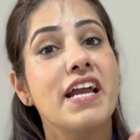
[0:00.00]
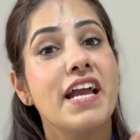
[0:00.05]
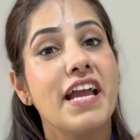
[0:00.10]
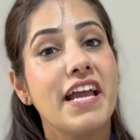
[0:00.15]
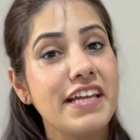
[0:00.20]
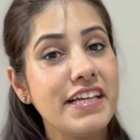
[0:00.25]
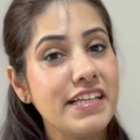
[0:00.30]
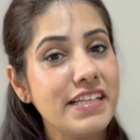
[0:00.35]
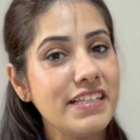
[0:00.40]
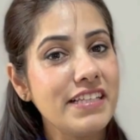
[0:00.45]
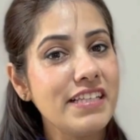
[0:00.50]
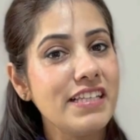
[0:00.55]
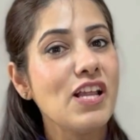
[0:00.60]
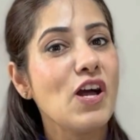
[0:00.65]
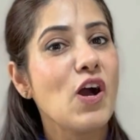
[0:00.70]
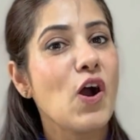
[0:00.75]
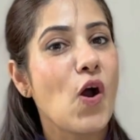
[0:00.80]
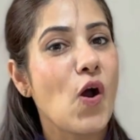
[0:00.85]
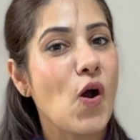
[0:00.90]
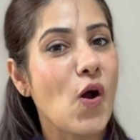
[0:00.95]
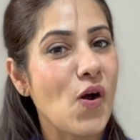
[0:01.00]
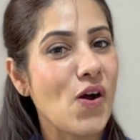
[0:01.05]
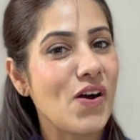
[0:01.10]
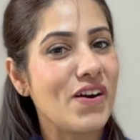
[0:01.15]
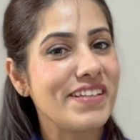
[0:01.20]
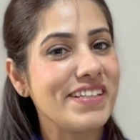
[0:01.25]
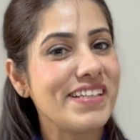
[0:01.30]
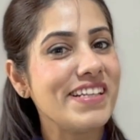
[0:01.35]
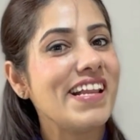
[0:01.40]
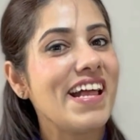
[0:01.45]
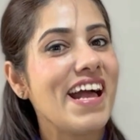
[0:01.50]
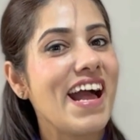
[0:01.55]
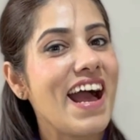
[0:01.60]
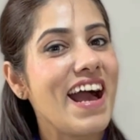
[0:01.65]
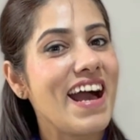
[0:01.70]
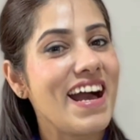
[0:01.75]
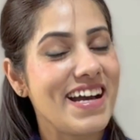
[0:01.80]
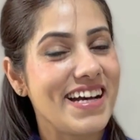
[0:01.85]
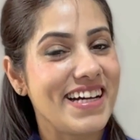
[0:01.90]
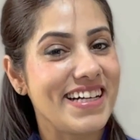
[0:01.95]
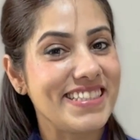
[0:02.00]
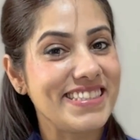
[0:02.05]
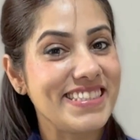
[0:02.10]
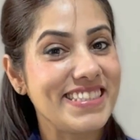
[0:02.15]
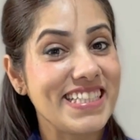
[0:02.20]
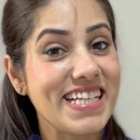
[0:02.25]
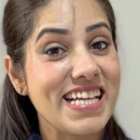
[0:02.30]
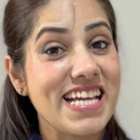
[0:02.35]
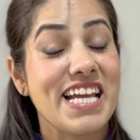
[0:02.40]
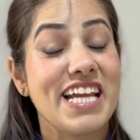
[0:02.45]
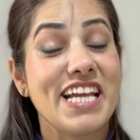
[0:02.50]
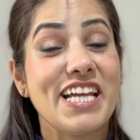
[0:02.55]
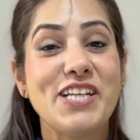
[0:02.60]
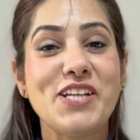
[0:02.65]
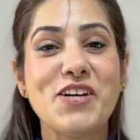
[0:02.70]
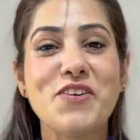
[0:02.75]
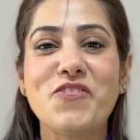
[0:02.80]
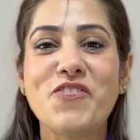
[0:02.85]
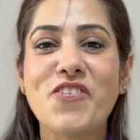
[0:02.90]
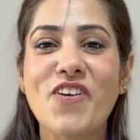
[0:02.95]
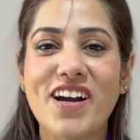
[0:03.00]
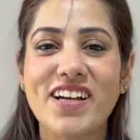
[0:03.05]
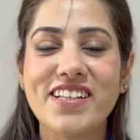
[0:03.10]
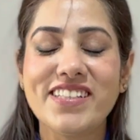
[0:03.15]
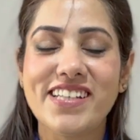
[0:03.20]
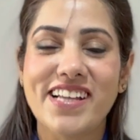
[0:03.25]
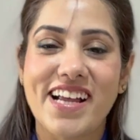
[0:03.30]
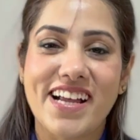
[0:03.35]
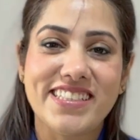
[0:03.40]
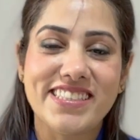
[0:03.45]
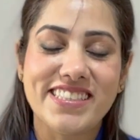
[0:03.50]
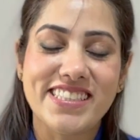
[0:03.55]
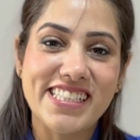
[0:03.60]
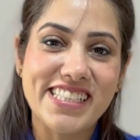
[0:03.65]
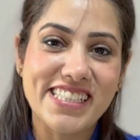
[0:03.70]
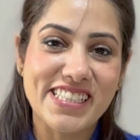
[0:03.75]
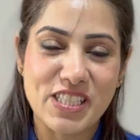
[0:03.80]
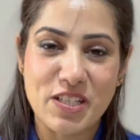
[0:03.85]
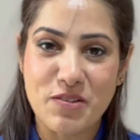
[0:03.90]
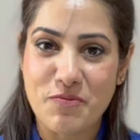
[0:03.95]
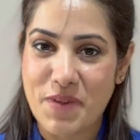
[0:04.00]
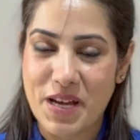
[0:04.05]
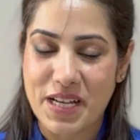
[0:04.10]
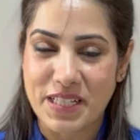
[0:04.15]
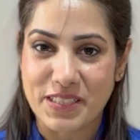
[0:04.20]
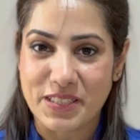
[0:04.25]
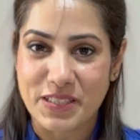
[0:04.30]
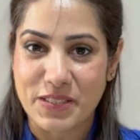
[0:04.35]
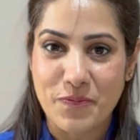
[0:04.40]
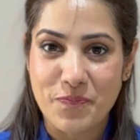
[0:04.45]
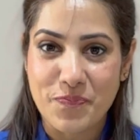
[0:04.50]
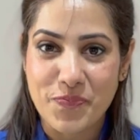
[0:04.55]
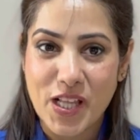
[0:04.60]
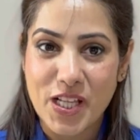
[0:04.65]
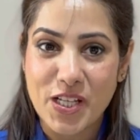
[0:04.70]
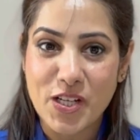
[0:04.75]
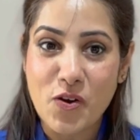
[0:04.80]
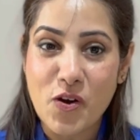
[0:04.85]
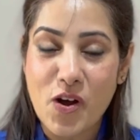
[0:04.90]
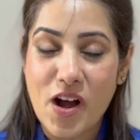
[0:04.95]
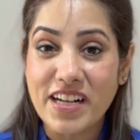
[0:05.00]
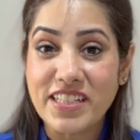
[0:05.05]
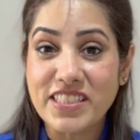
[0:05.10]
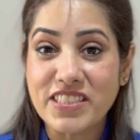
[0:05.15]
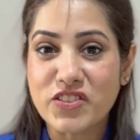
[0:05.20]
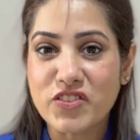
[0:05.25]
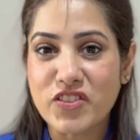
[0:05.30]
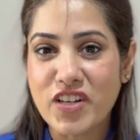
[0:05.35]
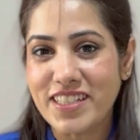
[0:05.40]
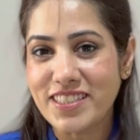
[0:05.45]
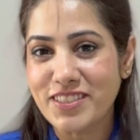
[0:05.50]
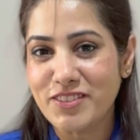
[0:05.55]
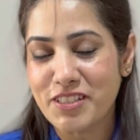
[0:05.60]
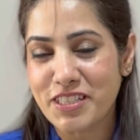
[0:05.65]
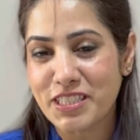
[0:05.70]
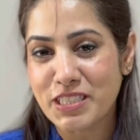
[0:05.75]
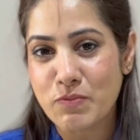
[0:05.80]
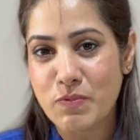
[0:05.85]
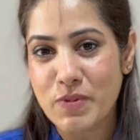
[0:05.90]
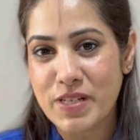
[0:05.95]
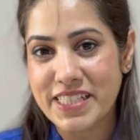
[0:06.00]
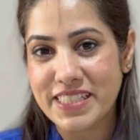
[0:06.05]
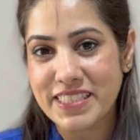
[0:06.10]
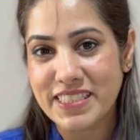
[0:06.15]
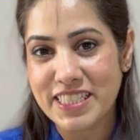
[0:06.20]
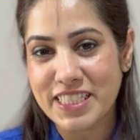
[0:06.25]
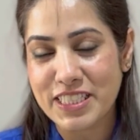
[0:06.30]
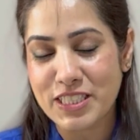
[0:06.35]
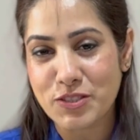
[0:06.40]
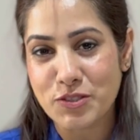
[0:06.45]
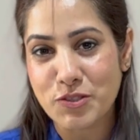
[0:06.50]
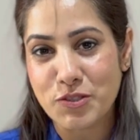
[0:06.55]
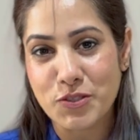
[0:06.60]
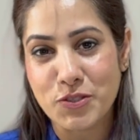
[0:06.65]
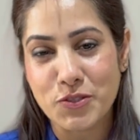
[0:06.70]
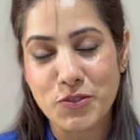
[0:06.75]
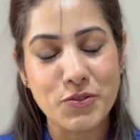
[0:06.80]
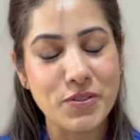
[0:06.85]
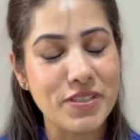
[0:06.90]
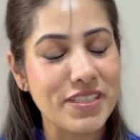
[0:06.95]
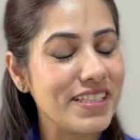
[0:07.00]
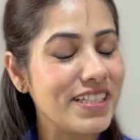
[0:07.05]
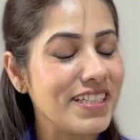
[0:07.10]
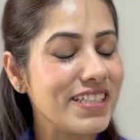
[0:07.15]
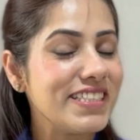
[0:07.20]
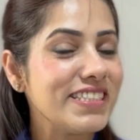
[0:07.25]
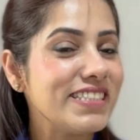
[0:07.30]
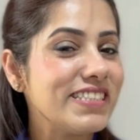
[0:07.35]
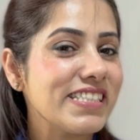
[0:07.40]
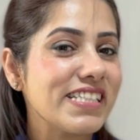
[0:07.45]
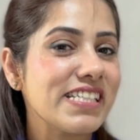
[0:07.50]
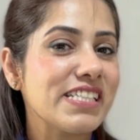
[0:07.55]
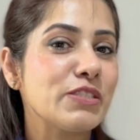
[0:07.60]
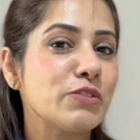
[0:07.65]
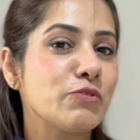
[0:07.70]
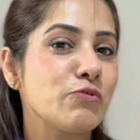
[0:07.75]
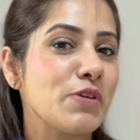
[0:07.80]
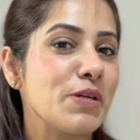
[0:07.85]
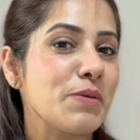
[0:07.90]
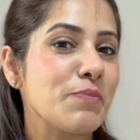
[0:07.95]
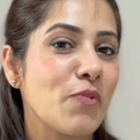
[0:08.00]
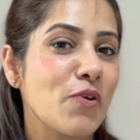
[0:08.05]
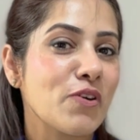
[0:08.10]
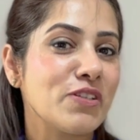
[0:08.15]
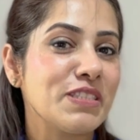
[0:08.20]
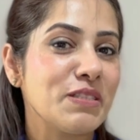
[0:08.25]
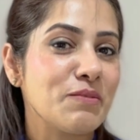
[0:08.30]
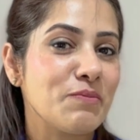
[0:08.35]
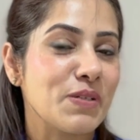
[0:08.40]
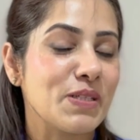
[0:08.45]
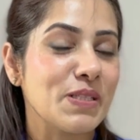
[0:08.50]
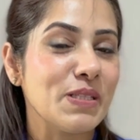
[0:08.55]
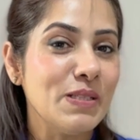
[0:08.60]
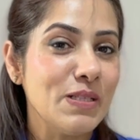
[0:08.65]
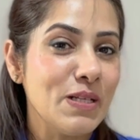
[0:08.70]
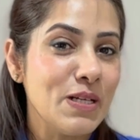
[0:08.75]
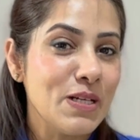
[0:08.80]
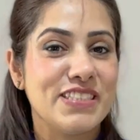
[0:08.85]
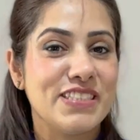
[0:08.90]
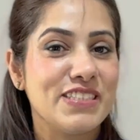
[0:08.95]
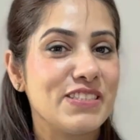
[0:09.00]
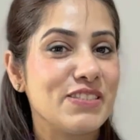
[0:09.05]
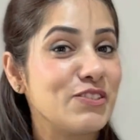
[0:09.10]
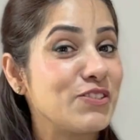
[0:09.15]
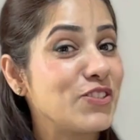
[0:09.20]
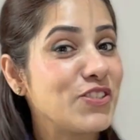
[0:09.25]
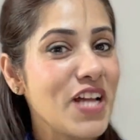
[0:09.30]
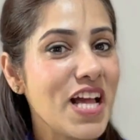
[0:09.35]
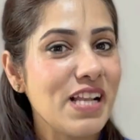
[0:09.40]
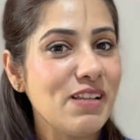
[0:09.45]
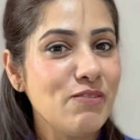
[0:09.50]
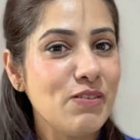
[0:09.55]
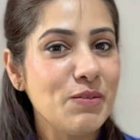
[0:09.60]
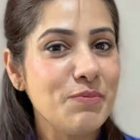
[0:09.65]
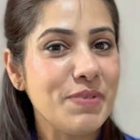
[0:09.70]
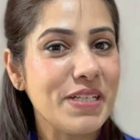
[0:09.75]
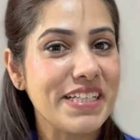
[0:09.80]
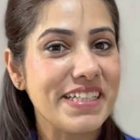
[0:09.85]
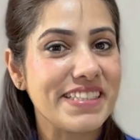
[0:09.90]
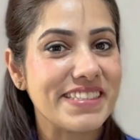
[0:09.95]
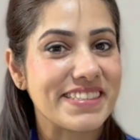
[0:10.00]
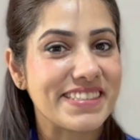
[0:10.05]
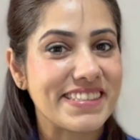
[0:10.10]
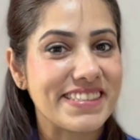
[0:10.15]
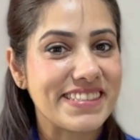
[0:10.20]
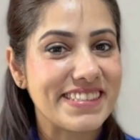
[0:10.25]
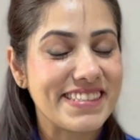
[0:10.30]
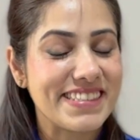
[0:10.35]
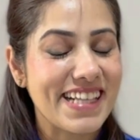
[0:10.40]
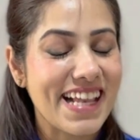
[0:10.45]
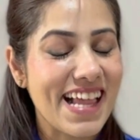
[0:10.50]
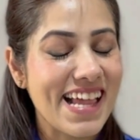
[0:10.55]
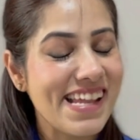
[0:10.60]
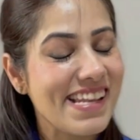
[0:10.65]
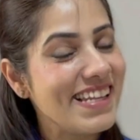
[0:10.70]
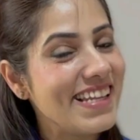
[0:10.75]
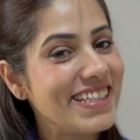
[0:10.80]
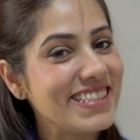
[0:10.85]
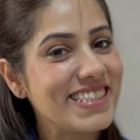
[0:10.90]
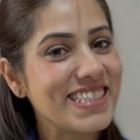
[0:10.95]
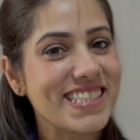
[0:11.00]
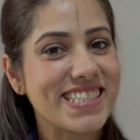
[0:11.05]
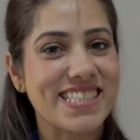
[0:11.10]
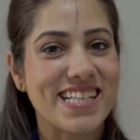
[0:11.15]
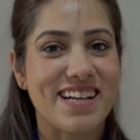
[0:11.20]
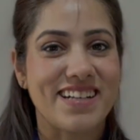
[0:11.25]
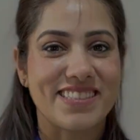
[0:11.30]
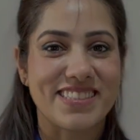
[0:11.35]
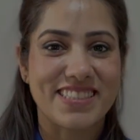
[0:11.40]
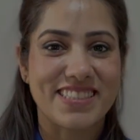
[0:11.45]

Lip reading: in, on, at in a fun and easy manner. Now I'll try to explain these to you in the easiest way possible. So shall we begin? Let's start.